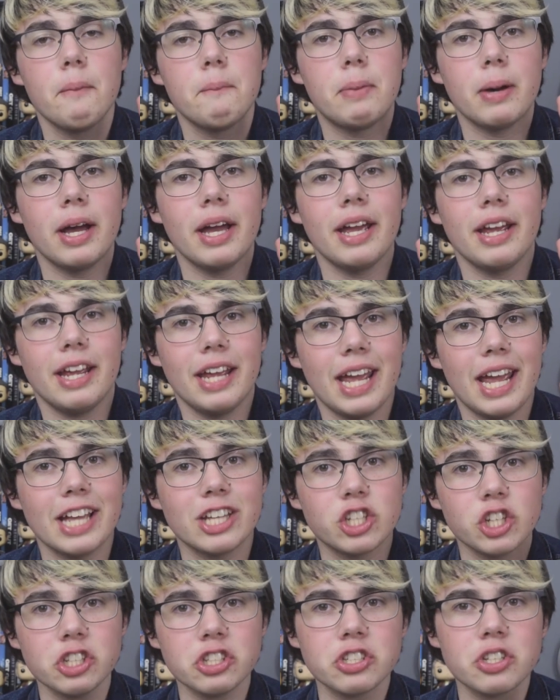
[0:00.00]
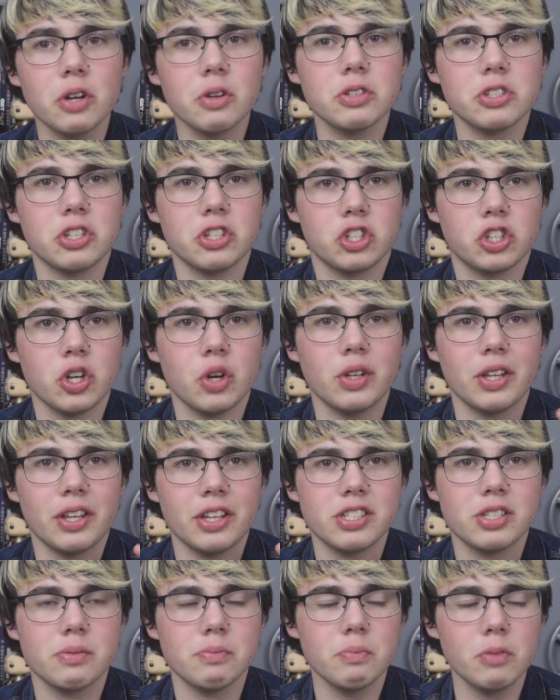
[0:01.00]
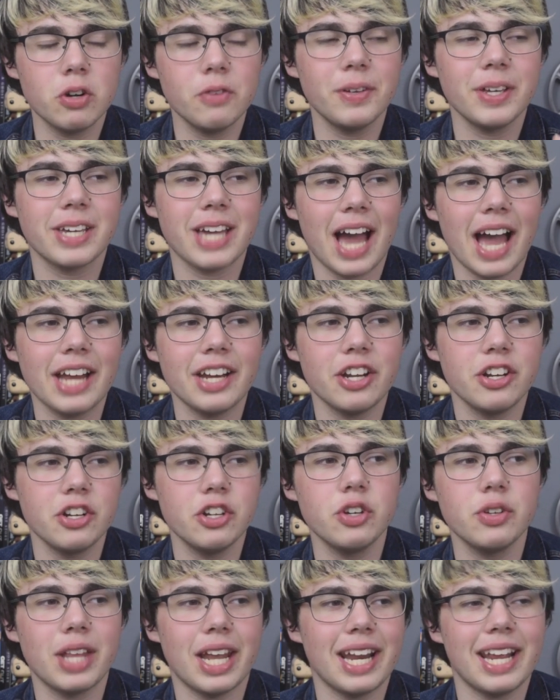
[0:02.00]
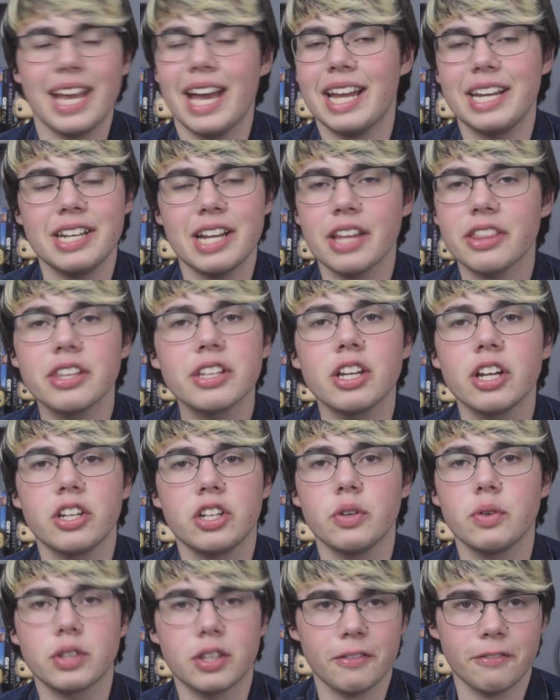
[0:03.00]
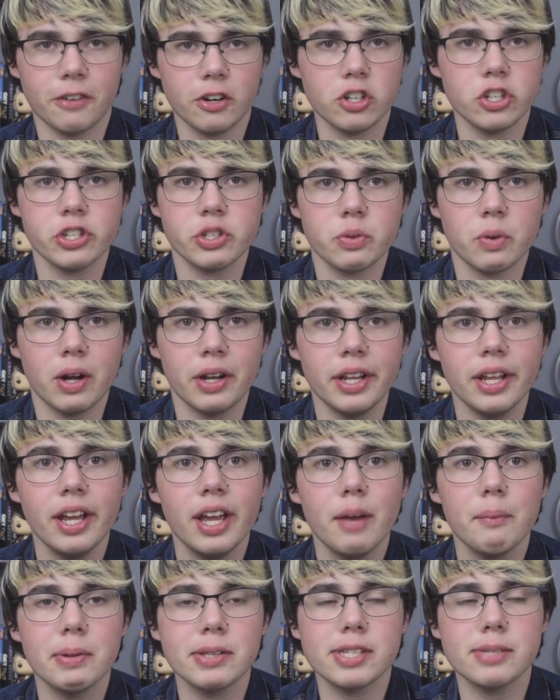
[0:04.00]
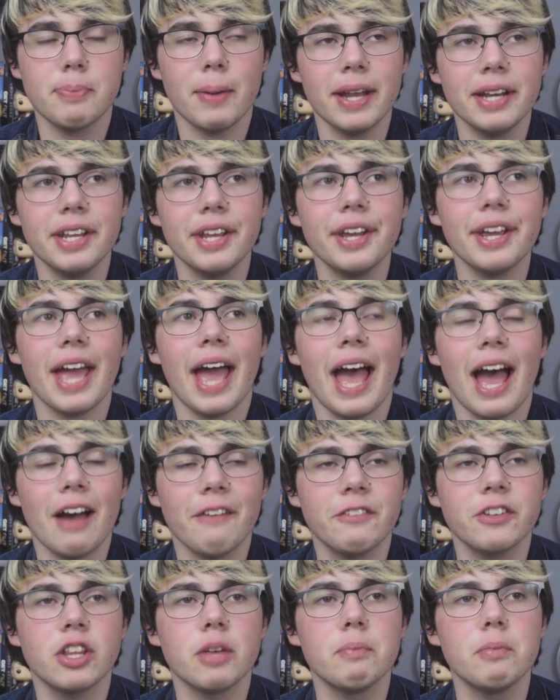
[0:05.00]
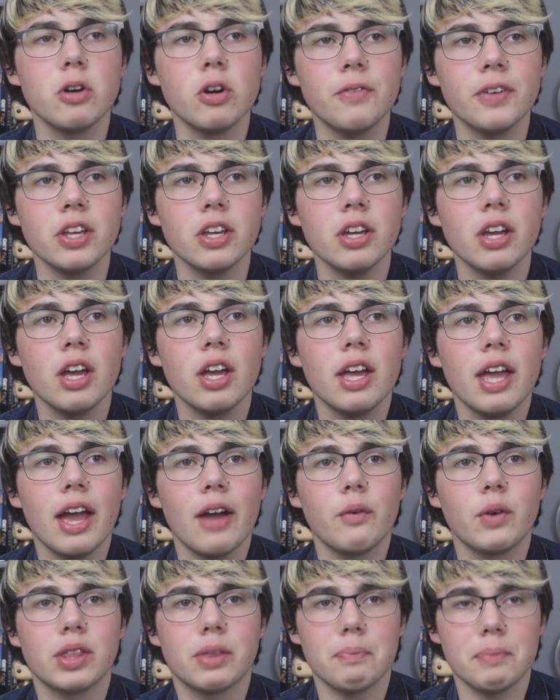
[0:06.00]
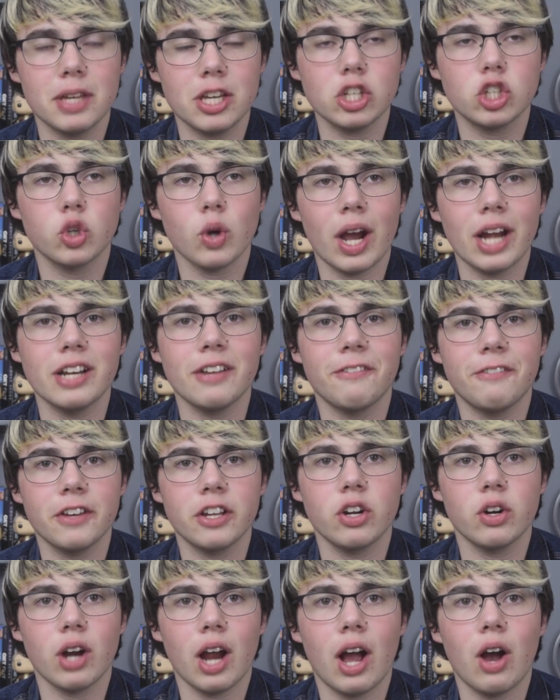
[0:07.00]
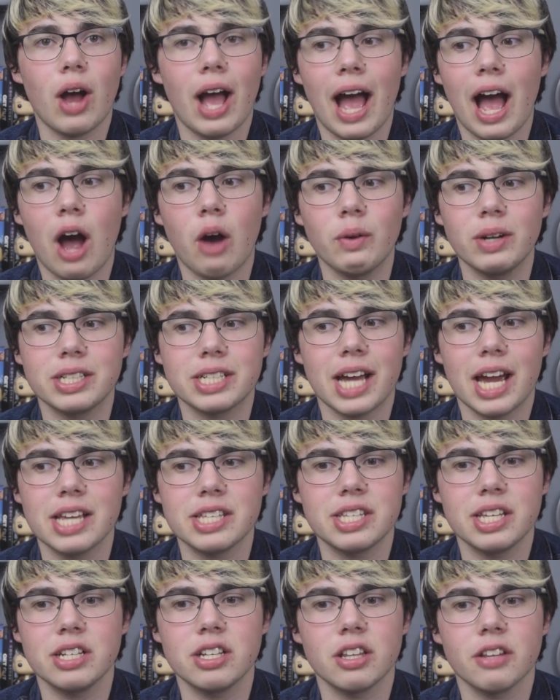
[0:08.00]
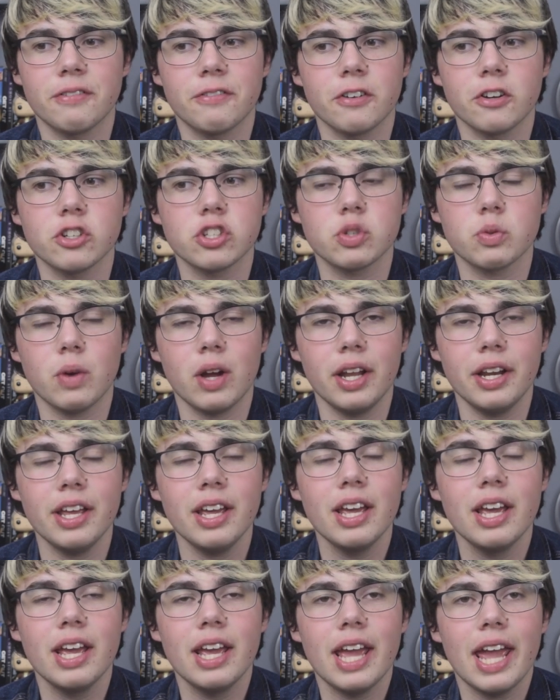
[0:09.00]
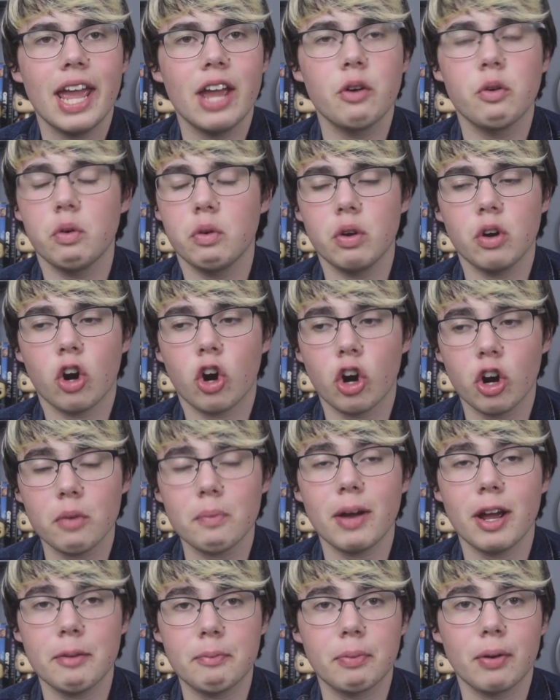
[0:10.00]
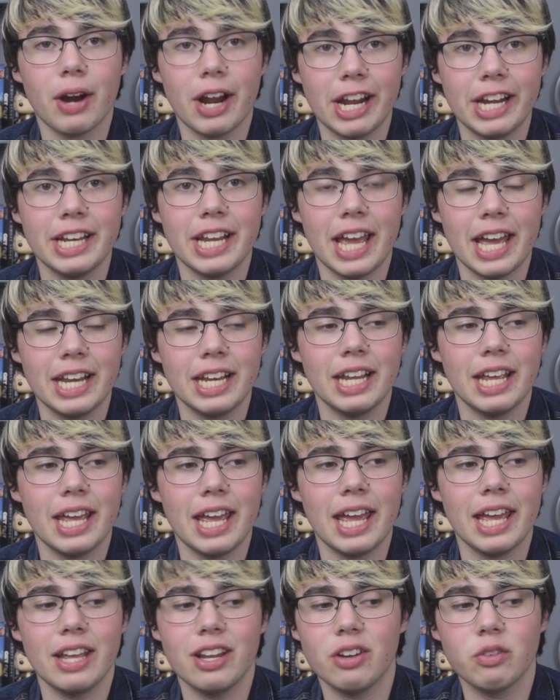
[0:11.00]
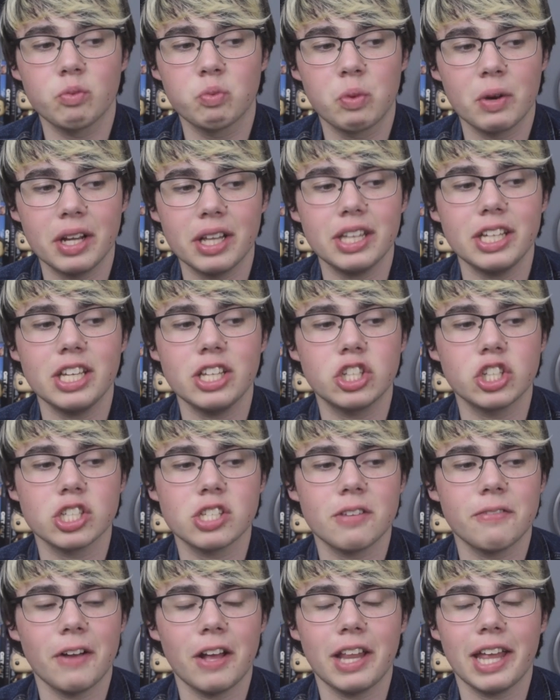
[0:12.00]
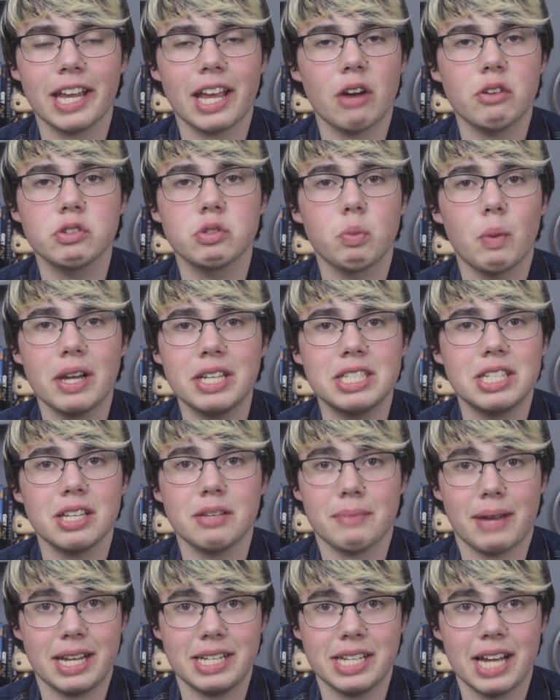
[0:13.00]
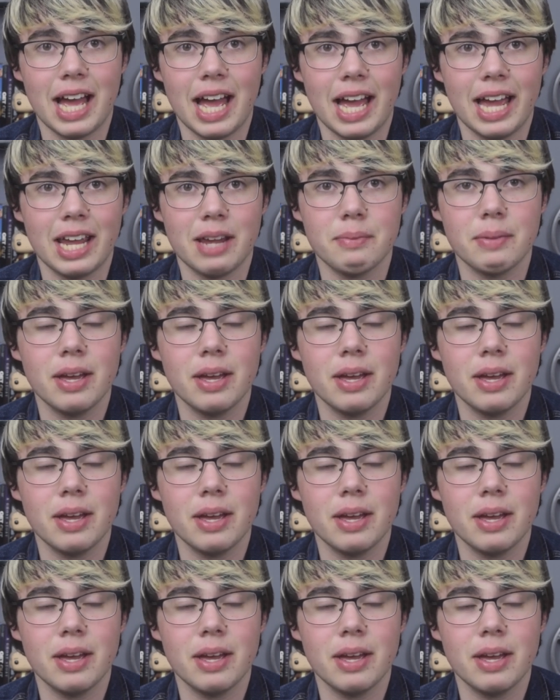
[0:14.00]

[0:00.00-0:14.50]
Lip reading: But it just goes to show that this movie kind of knew that it had nothing to do with the first one. But spending half of the movie with me trying to figure out how it ties into the first one, it hurt my brain, and it really just felt like I was wasting my time.